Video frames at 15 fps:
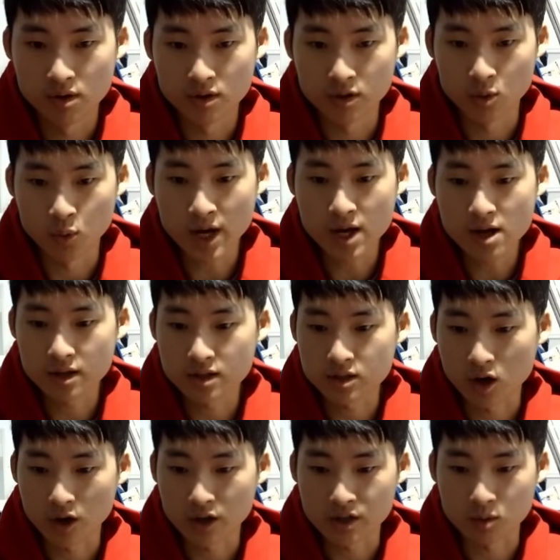the way
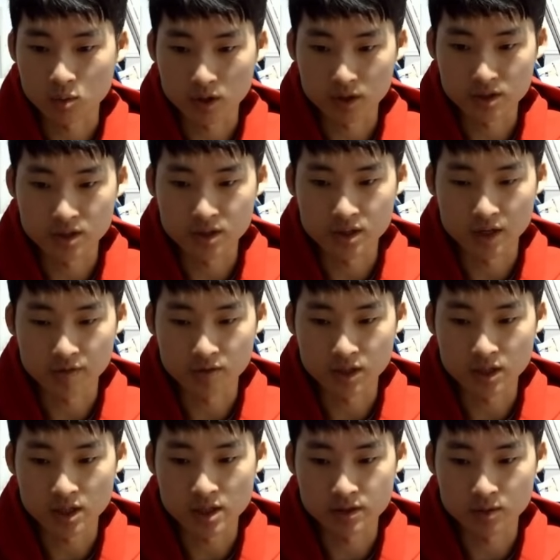targeting works in
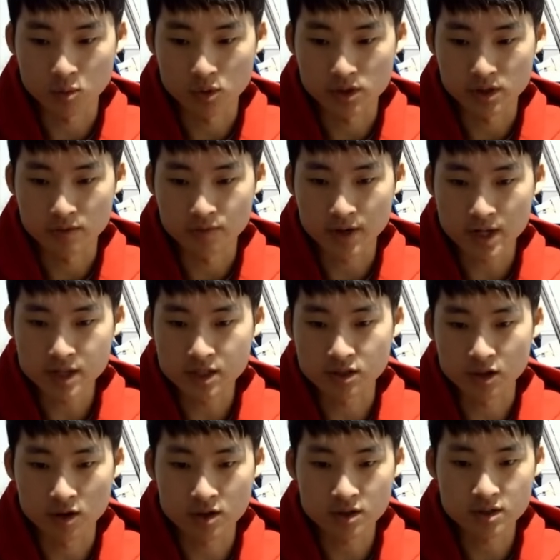TFT is when the fight
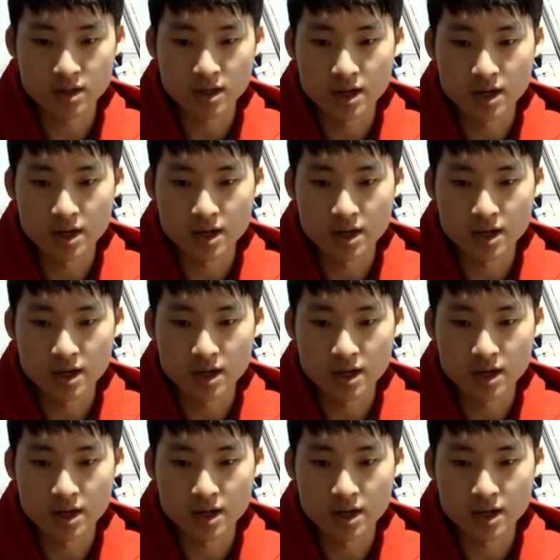starts,